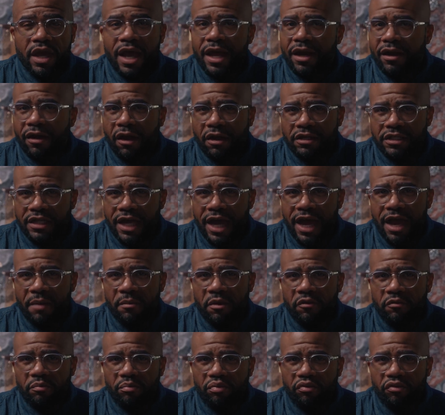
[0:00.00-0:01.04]
and in our
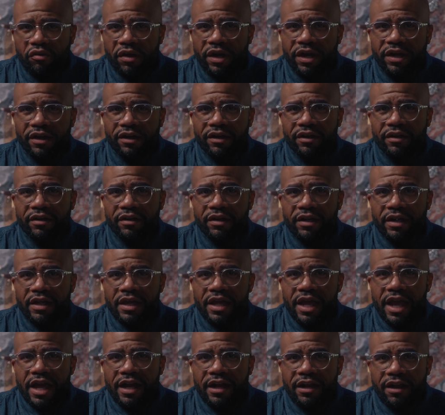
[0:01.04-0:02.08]
time of prayer
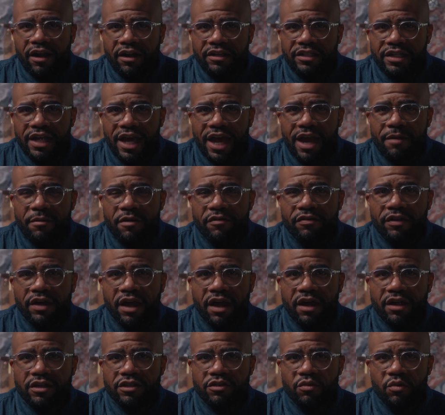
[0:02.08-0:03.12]
and in our time of
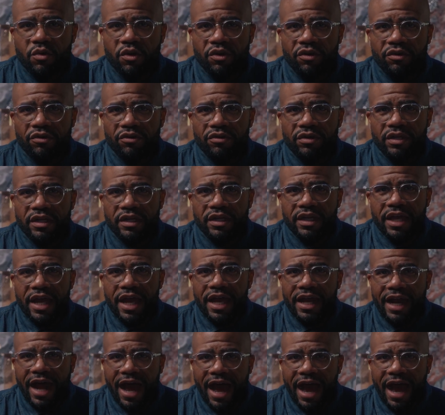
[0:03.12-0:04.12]
God's word. And